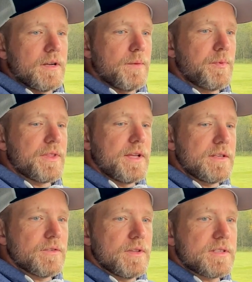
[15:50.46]
Couple
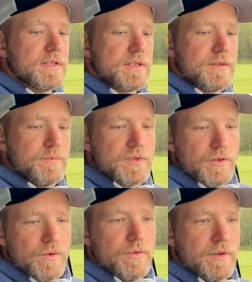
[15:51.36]
things on this system.
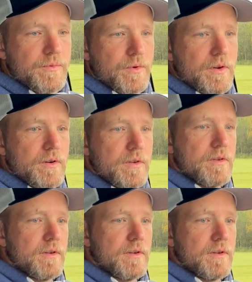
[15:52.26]
So if we're